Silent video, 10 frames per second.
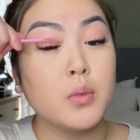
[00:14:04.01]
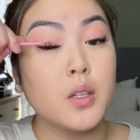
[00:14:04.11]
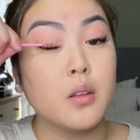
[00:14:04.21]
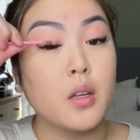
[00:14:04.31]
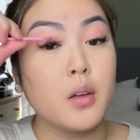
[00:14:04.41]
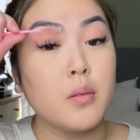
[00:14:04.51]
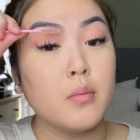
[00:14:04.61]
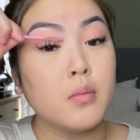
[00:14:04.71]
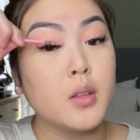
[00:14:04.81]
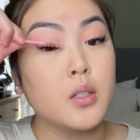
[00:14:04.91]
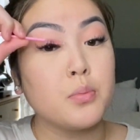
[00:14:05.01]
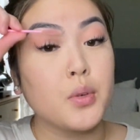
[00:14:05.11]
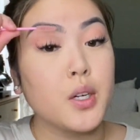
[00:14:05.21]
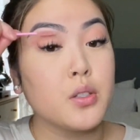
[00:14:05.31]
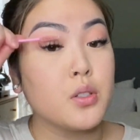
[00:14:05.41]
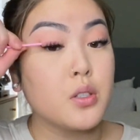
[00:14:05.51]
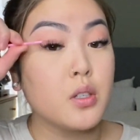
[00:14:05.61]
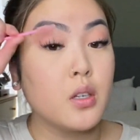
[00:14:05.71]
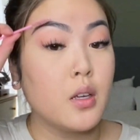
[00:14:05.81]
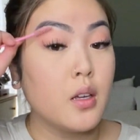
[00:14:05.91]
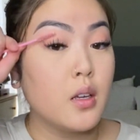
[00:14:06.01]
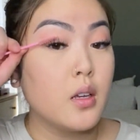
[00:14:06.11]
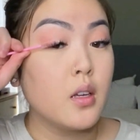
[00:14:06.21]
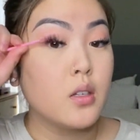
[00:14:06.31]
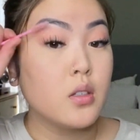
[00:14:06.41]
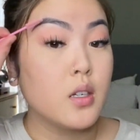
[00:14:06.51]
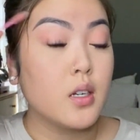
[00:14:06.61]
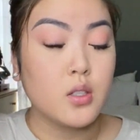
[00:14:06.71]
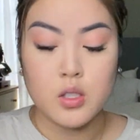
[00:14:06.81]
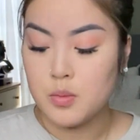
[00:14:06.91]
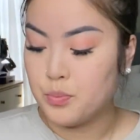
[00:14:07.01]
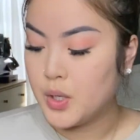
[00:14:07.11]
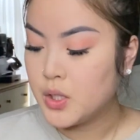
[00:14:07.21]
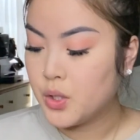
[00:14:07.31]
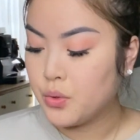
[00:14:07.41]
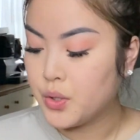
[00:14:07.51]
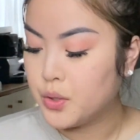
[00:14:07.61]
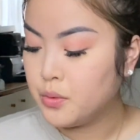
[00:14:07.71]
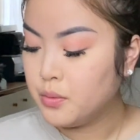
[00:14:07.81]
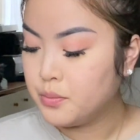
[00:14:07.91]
with this brush and then just brush it through.